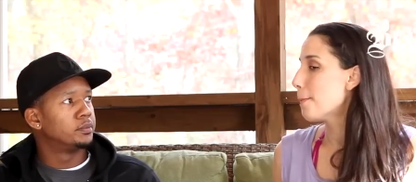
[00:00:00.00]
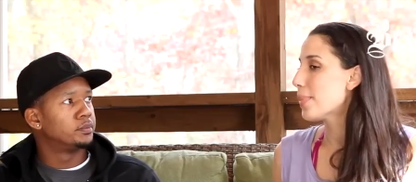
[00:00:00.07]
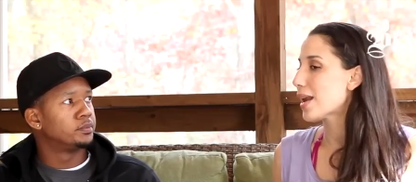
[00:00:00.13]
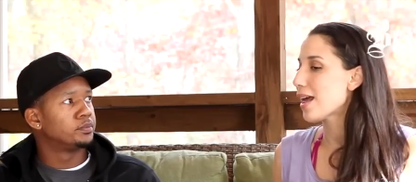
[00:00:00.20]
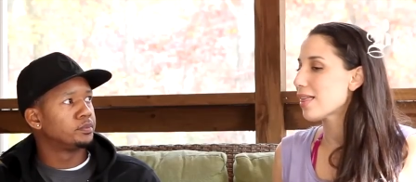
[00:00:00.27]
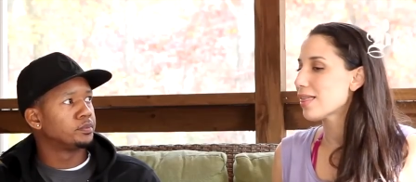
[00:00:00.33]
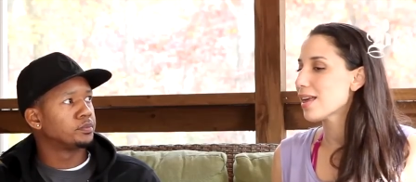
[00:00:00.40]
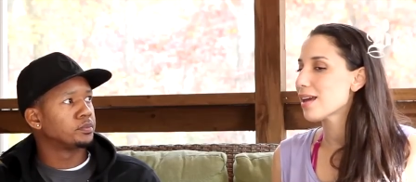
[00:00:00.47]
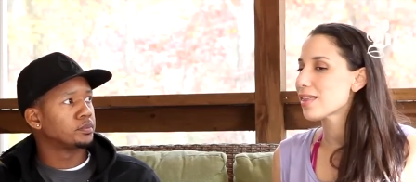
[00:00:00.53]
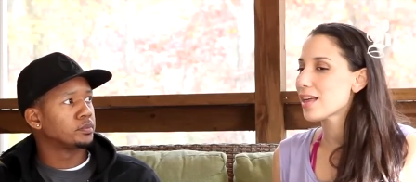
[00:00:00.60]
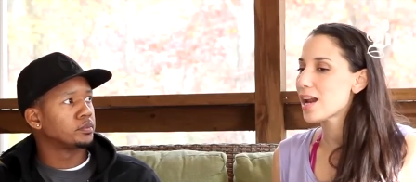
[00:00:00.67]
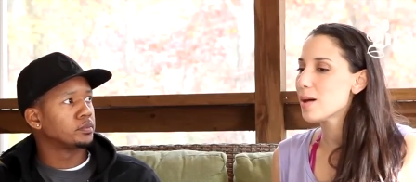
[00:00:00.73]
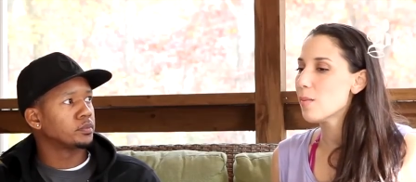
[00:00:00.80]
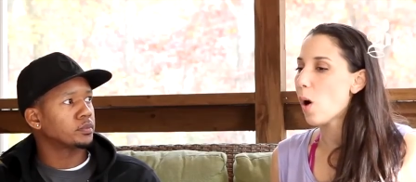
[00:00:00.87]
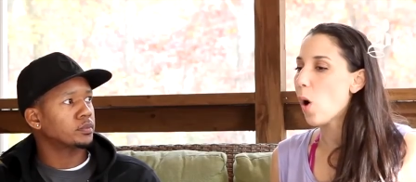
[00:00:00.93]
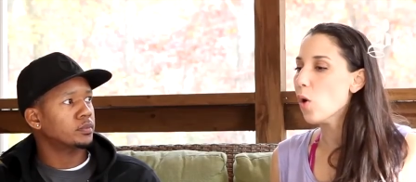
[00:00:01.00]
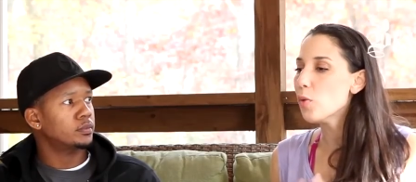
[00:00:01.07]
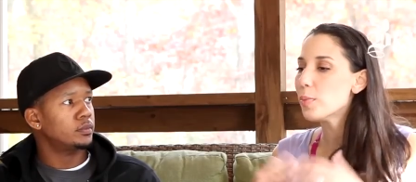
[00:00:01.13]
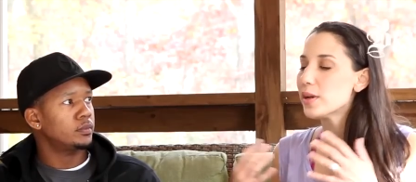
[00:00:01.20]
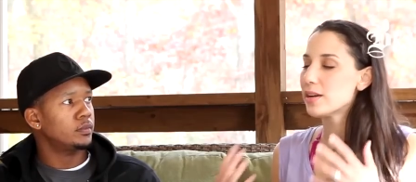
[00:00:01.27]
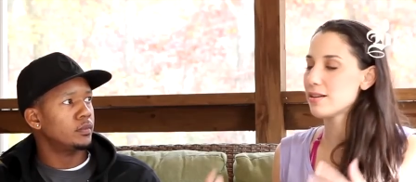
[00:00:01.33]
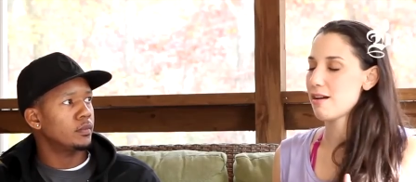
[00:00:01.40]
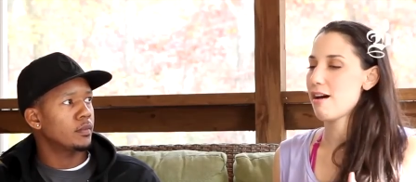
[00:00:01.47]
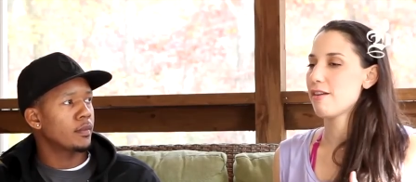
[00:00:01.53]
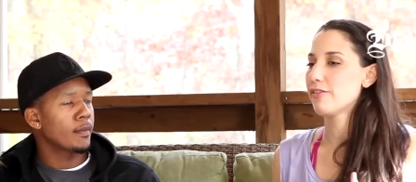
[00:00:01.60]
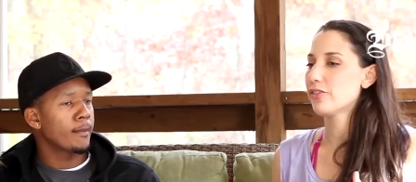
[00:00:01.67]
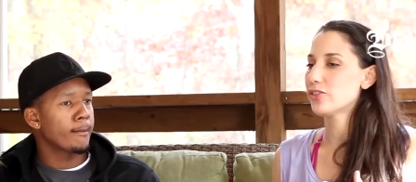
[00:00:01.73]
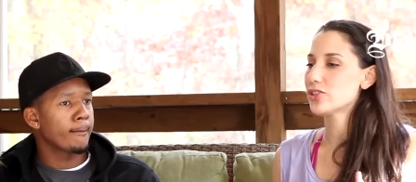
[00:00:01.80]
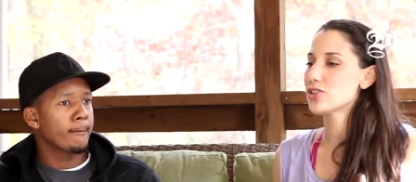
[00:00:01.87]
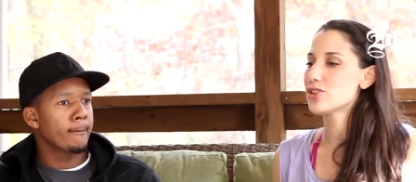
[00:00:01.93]
Speaker 1: But I think that I'm open
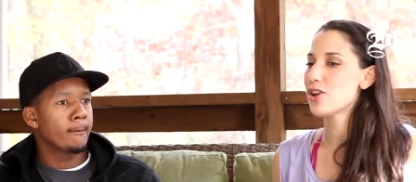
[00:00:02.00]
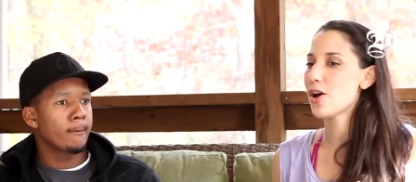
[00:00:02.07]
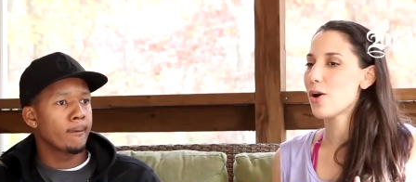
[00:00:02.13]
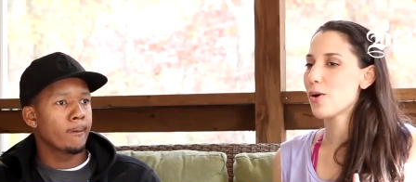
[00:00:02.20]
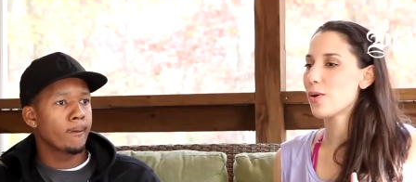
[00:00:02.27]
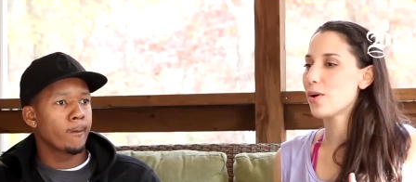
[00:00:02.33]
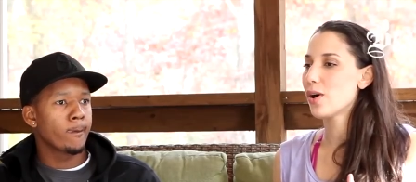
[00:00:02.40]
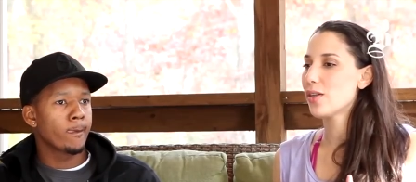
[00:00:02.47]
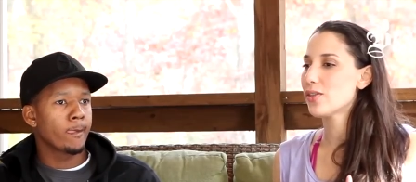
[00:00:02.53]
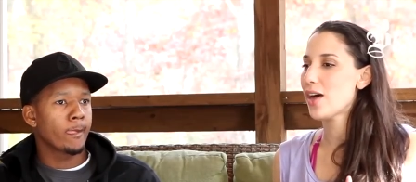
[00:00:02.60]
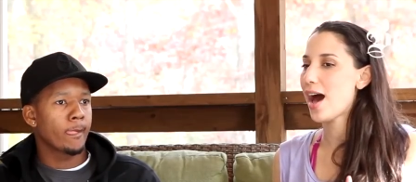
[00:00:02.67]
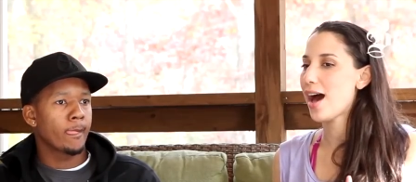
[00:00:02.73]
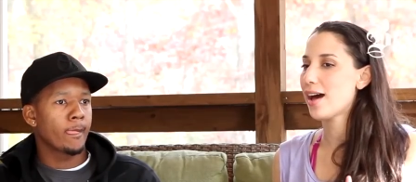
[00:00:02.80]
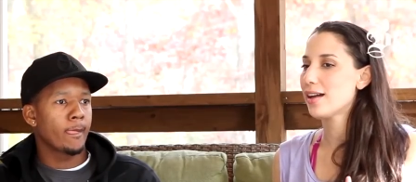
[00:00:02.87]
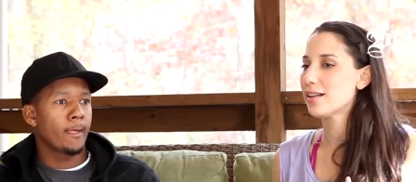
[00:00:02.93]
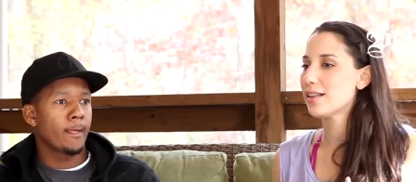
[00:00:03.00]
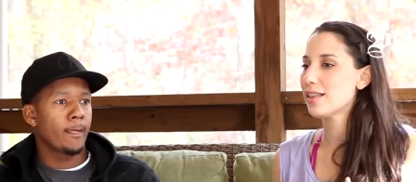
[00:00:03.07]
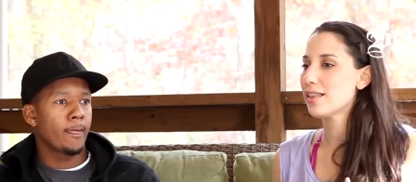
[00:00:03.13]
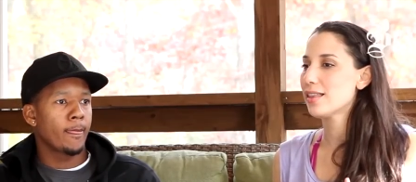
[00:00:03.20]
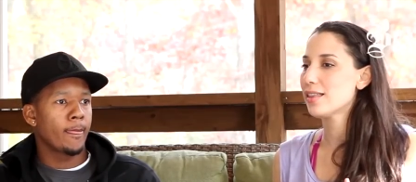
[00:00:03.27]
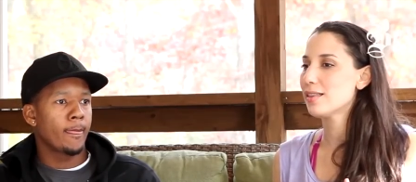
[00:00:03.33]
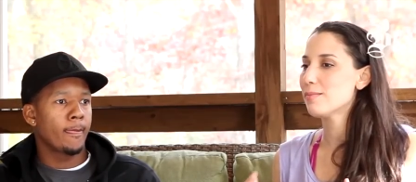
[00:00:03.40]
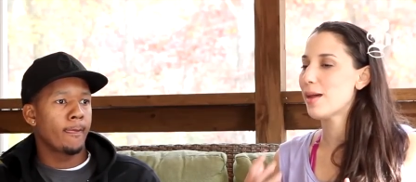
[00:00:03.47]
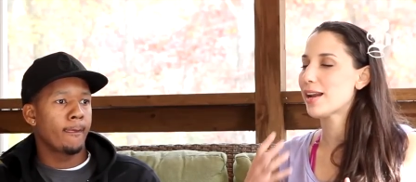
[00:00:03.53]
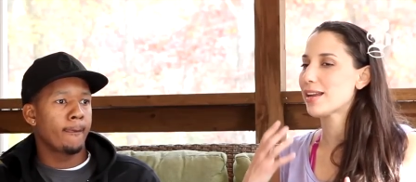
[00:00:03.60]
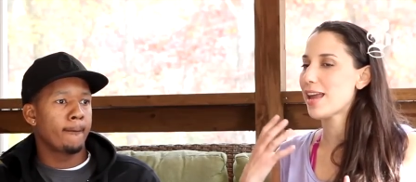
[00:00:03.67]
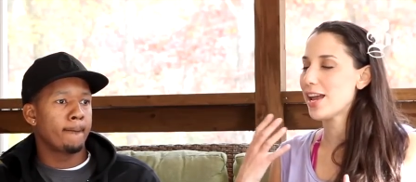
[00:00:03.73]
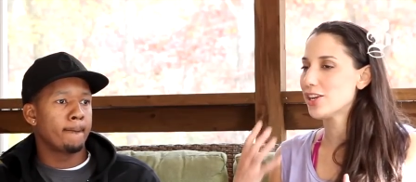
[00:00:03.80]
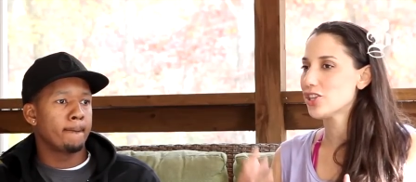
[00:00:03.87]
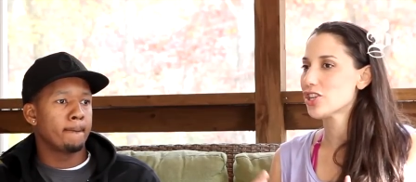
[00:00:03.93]
enough to know that
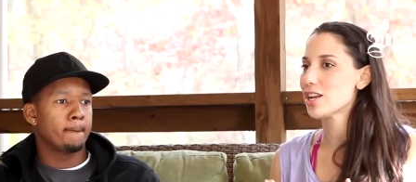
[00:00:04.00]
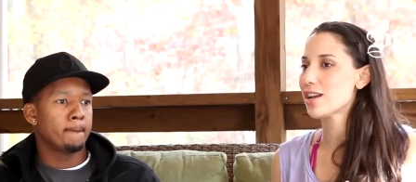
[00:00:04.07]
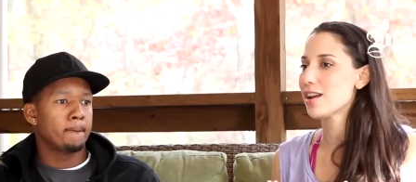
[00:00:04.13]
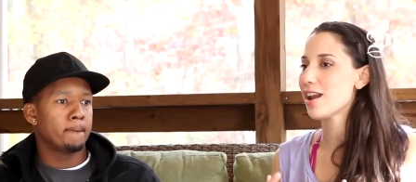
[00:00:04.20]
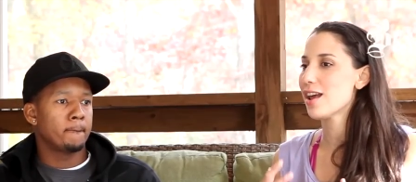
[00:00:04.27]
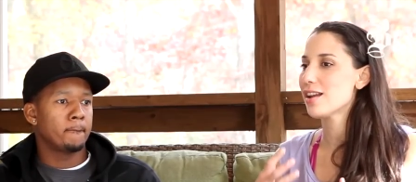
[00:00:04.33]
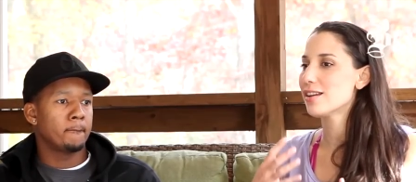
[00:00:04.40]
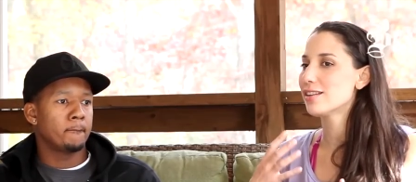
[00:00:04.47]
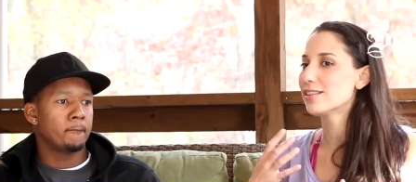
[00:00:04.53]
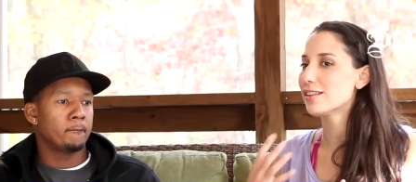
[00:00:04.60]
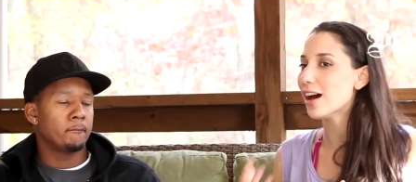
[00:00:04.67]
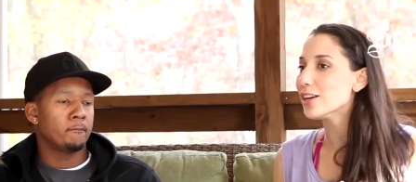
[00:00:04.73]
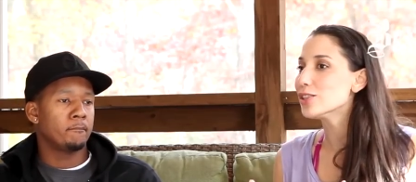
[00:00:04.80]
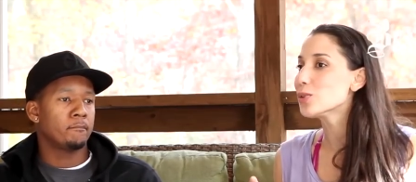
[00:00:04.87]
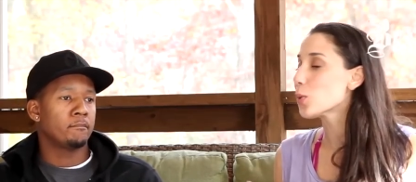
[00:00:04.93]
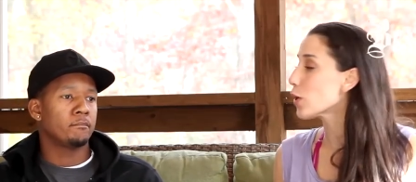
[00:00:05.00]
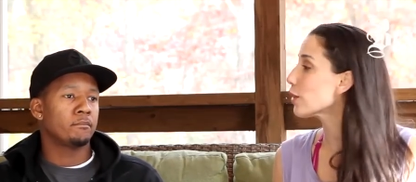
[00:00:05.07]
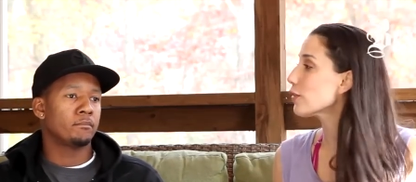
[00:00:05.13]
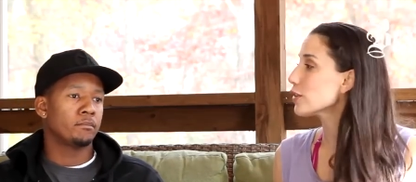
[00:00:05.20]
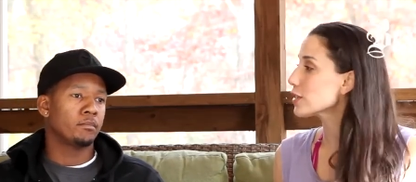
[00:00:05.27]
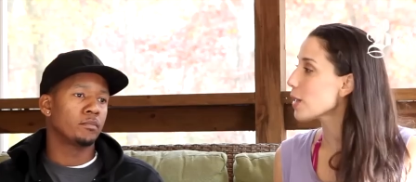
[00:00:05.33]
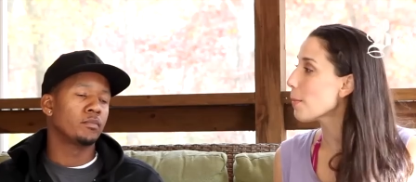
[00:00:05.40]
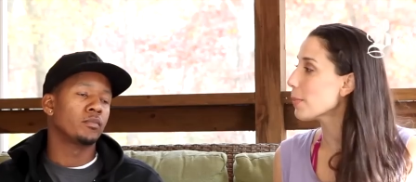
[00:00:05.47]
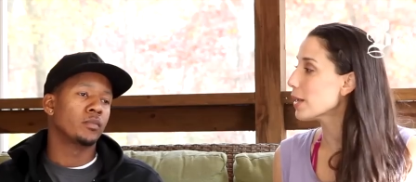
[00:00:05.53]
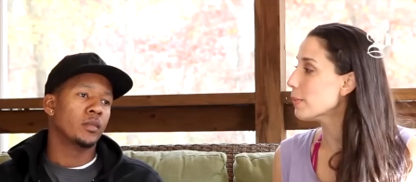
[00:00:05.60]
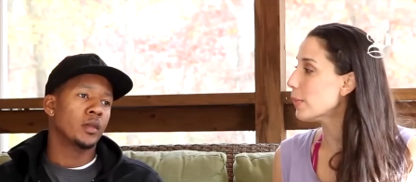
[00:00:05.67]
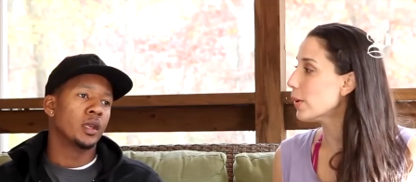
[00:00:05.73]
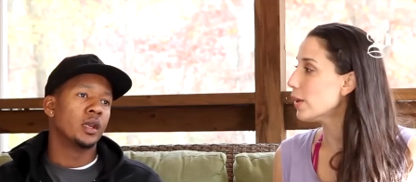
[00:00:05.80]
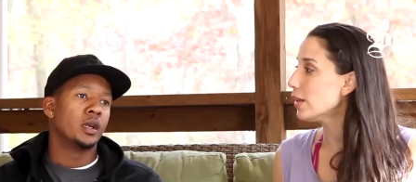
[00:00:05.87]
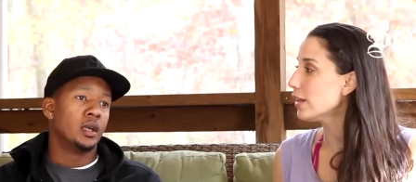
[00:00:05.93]
medication does work for some
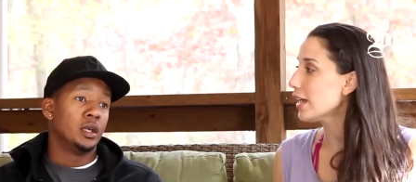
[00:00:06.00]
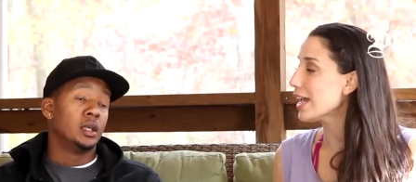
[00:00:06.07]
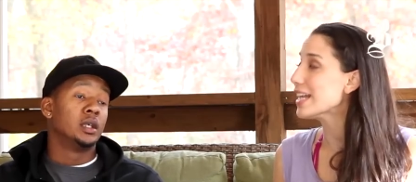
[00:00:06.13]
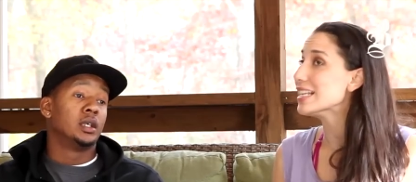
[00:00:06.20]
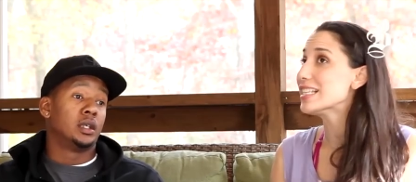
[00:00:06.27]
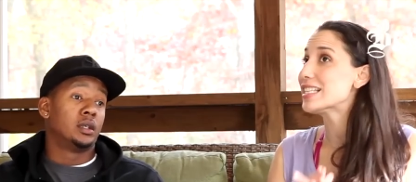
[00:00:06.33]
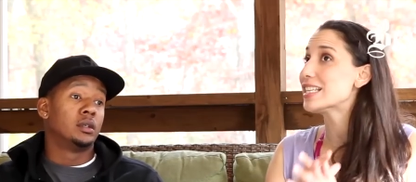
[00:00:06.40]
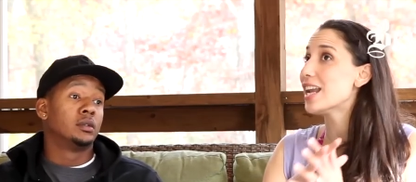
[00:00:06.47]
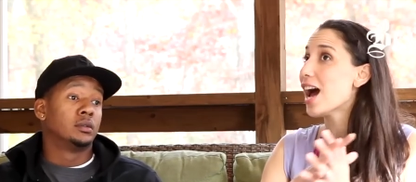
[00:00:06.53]
people in